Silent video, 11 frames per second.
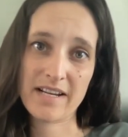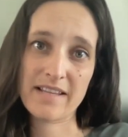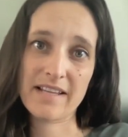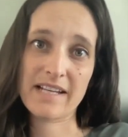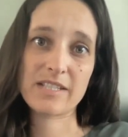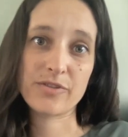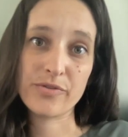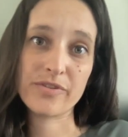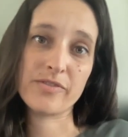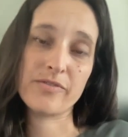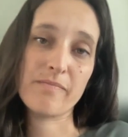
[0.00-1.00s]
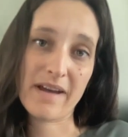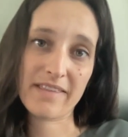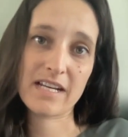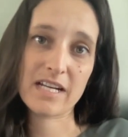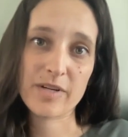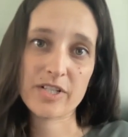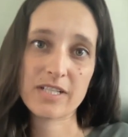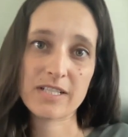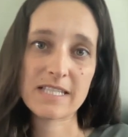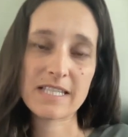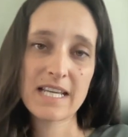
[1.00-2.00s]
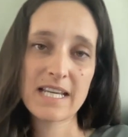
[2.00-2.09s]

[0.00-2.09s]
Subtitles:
and that's due to methane emissions.